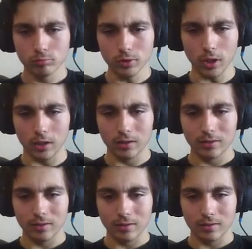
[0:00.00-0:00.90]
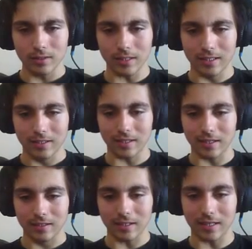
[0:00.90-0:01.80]
Uh, uh, uh,
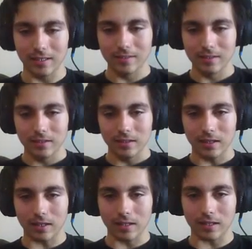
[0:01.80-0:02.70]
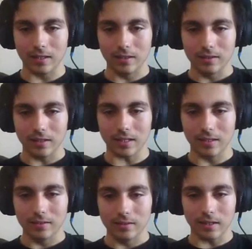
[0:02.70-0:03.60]
uh, uh, uh, uh,
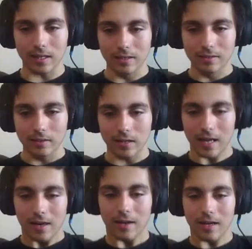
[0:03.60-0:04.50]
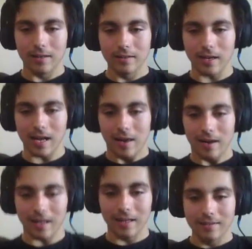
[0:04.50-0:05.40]
uh,
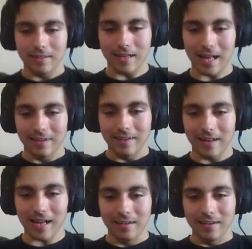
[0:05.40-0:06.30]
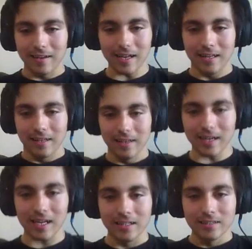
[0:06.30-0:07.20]
uh, uh,